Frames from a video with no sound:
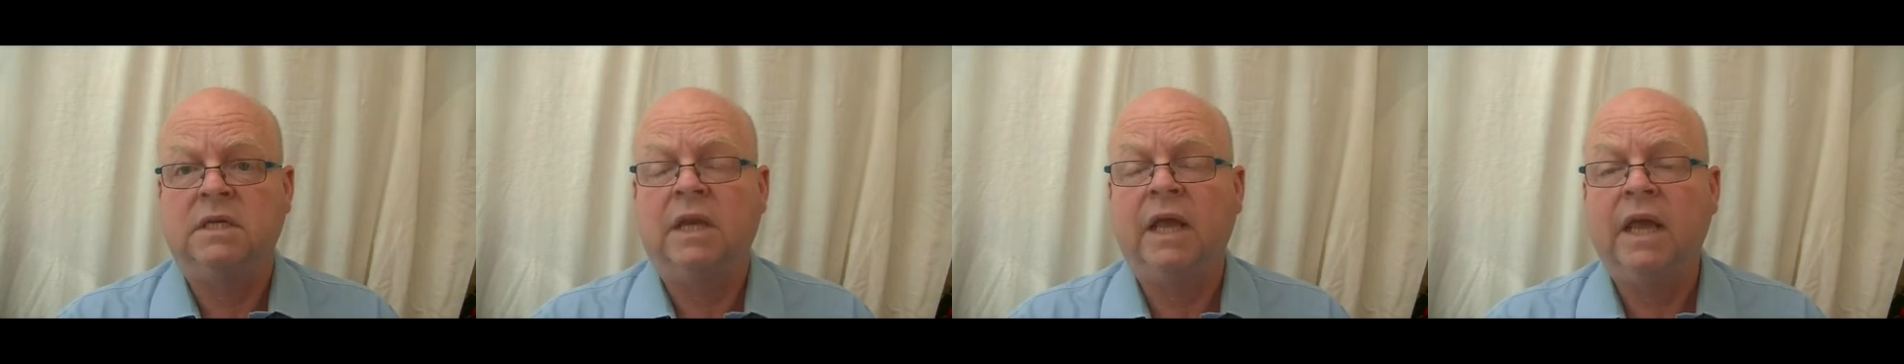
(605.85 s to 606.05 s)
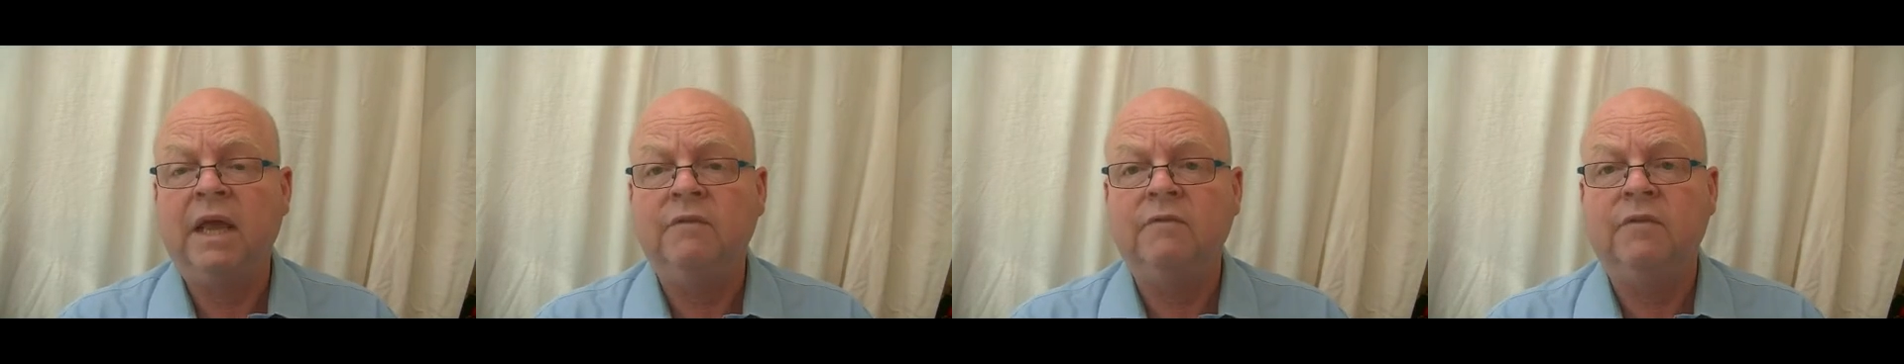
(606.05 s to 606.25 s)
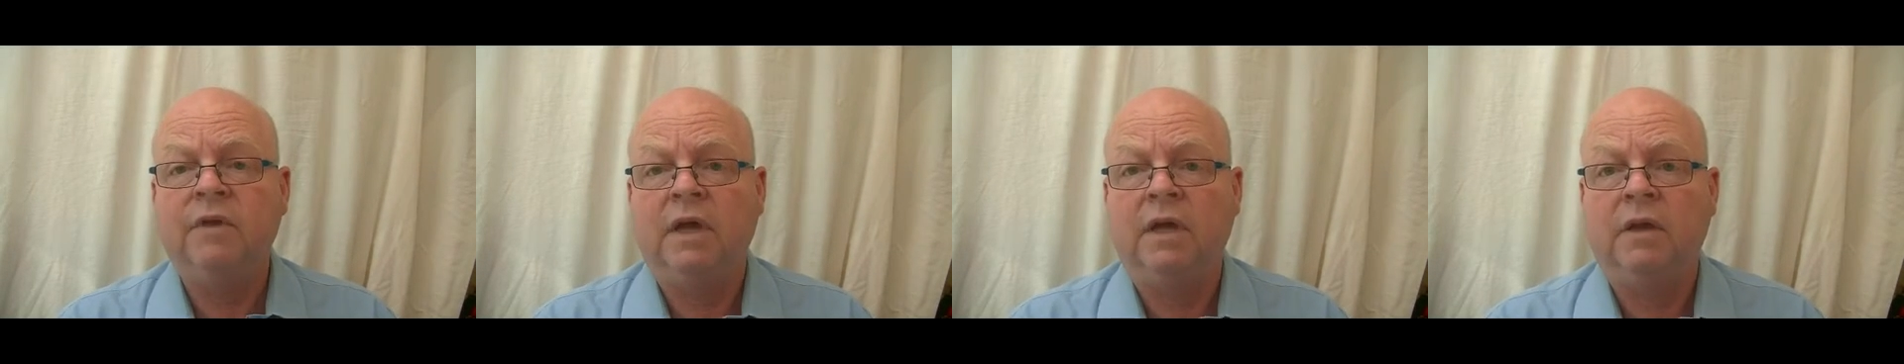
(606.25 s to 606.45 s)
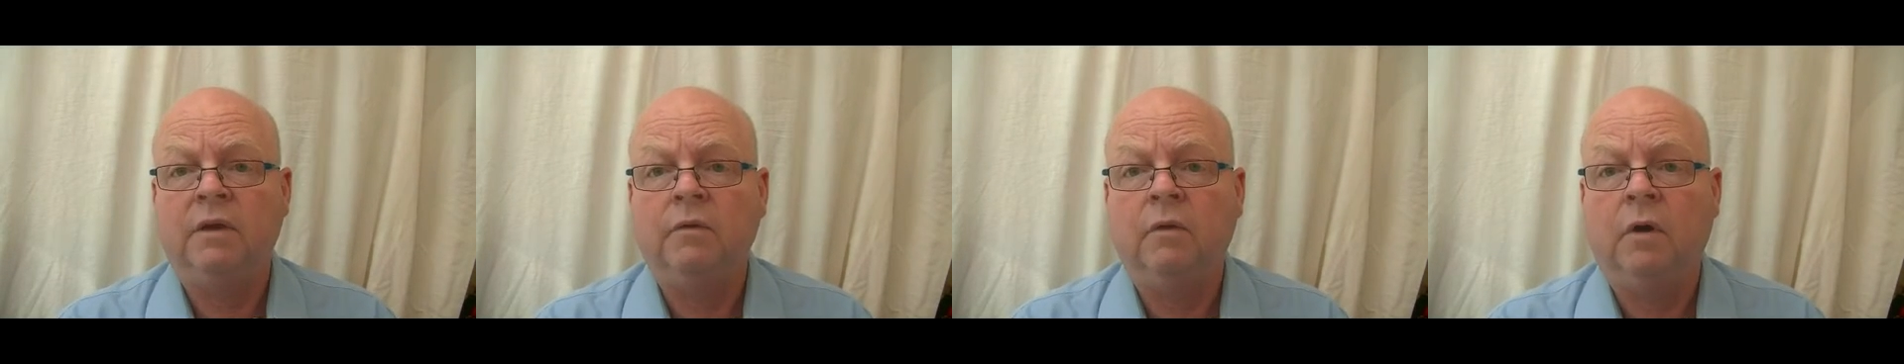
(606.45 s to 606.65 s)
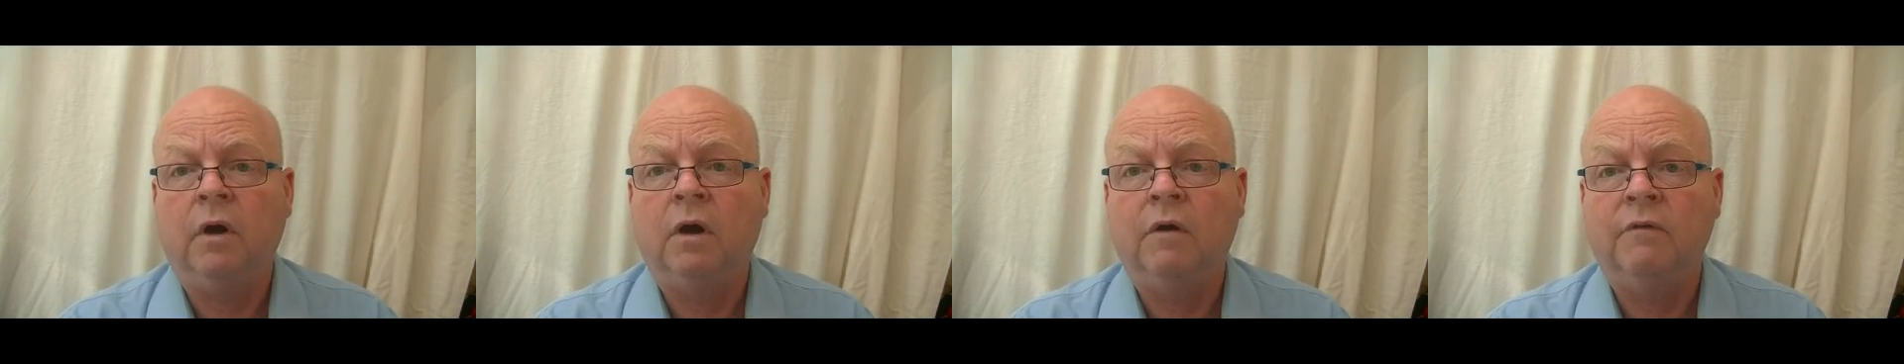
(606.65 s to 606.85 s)
land
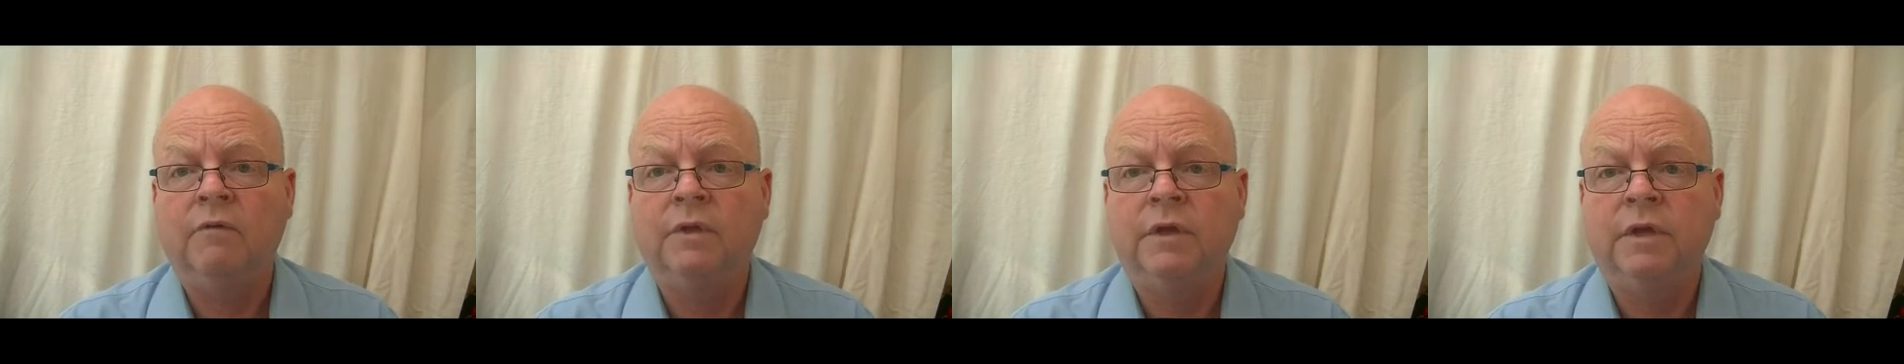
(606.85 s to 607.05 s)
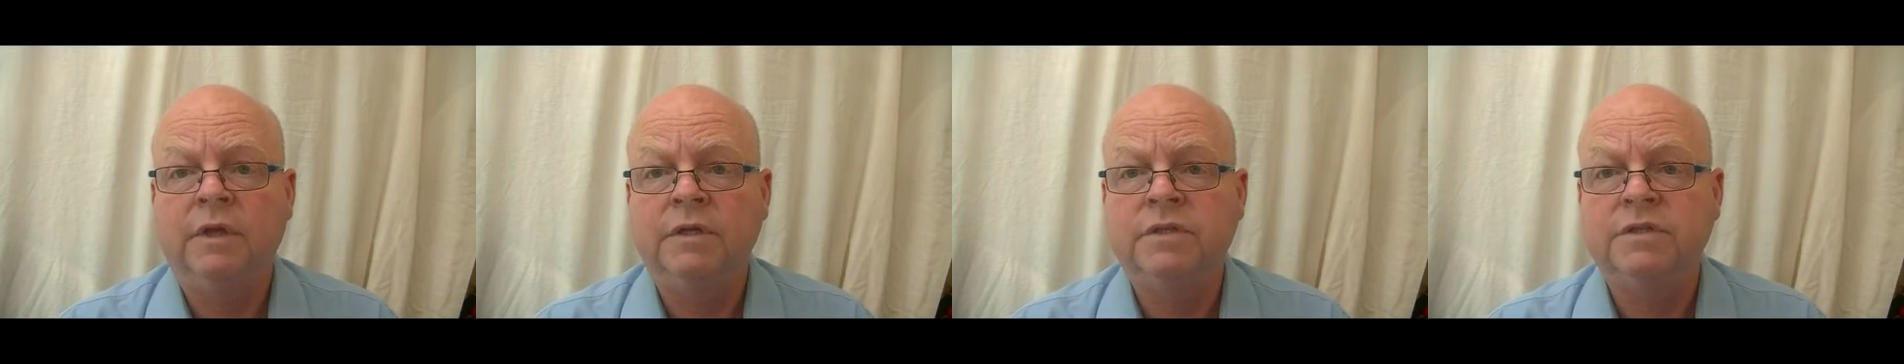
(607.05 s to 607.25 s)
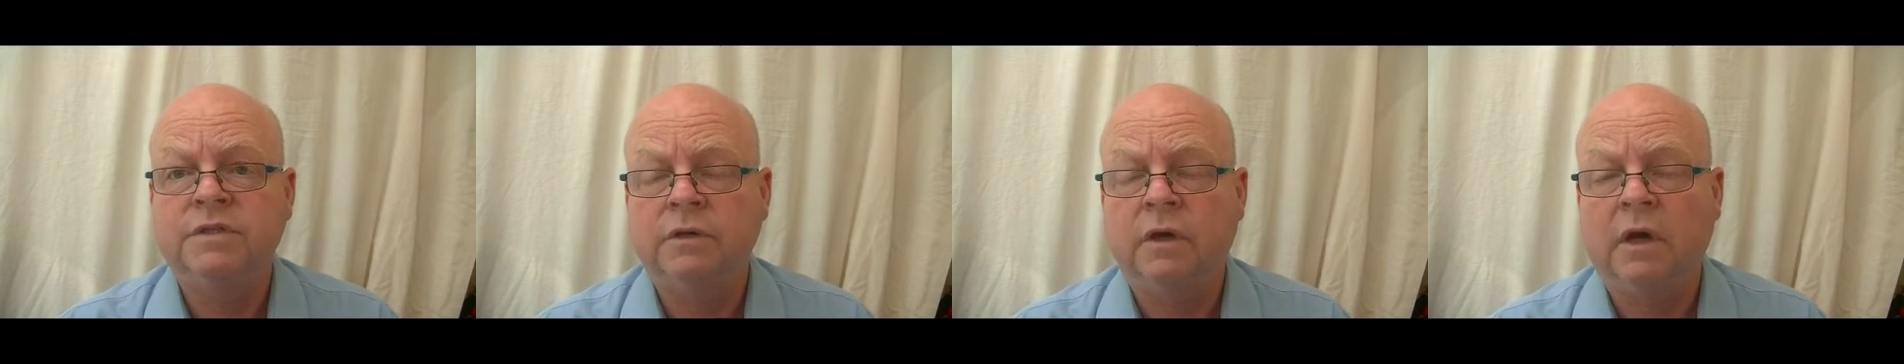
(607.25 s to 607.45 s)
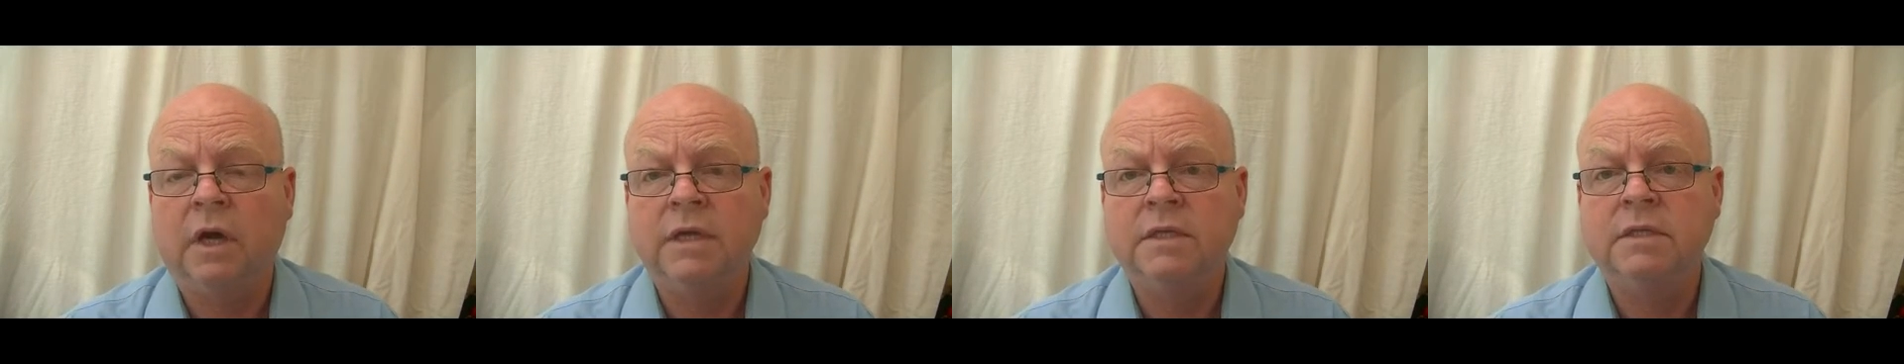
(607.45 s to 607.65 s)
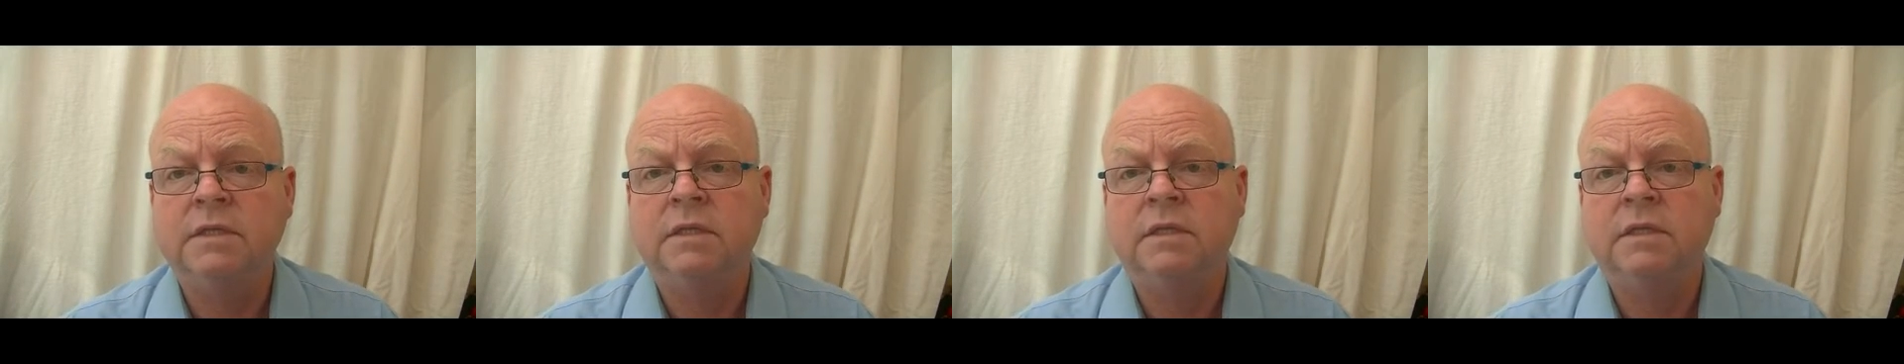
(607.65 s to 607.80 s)
value of the site